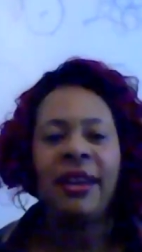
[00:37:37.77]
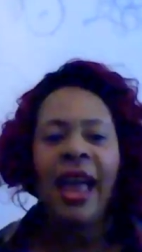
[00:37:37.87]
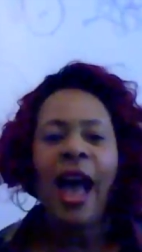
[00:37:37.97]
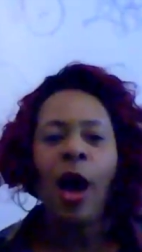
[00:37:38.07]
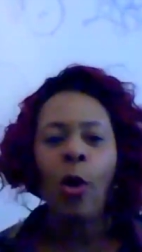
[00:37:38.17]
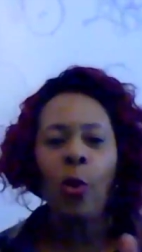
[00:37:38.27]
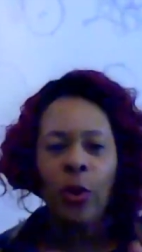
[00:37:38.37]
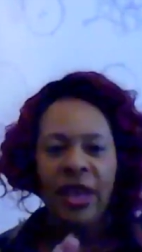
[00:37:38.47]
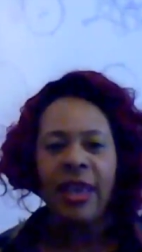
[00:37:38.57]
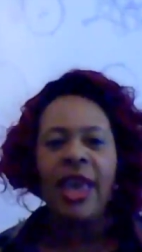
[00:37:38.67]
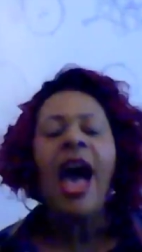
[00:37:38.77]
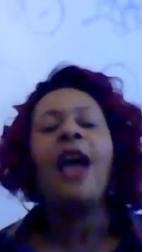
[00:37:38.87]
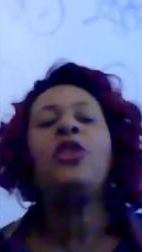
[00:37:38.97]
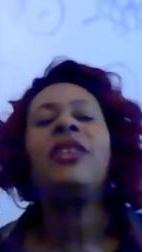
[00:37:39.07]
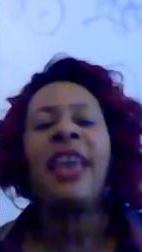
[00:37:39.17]
how
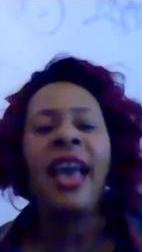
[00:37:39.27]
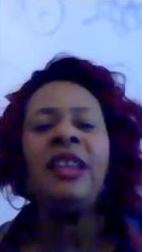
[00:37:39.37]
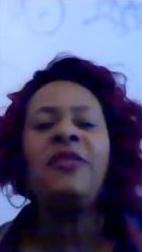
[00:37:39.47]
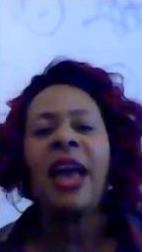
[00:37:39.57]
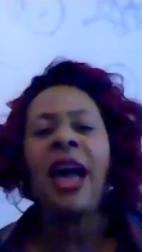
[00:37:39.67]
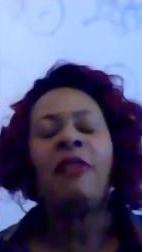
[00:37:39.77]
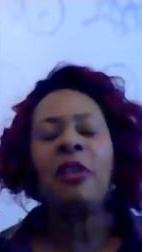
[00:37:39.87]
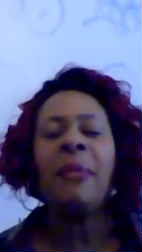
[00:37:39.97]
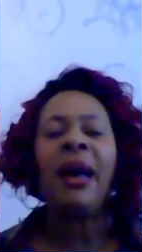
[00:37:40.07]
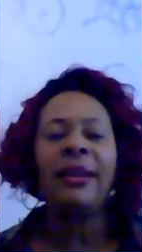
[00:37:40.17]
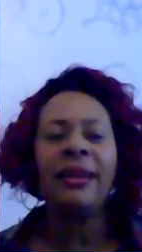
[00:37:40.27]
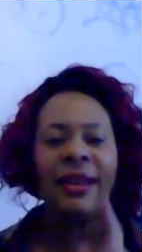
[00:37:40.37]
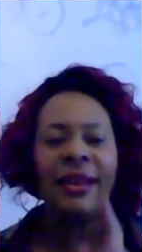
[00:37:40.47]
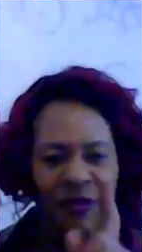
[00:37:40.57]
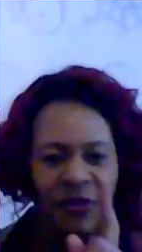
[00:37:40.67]
you can get anything out of a man
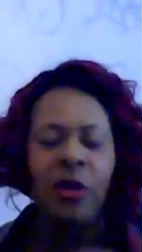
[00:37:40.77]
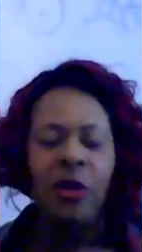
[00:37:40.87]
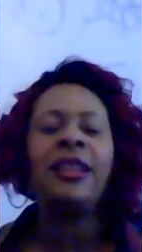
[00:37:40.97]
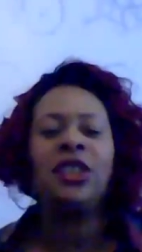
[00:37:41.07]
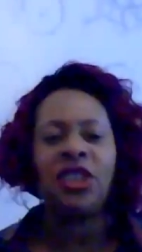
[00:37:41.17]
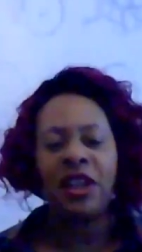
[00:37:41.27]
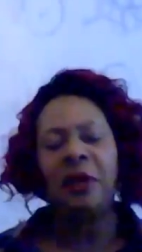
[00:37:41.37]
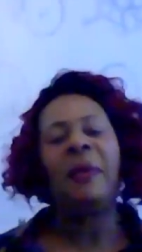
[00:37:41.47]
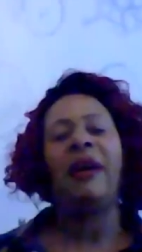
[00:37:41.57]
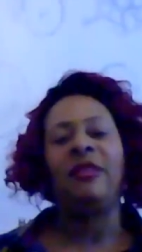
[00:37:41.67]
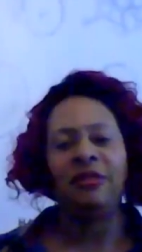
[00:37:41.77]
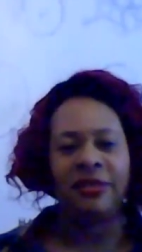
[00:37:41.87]
if you know how to shut your mouth.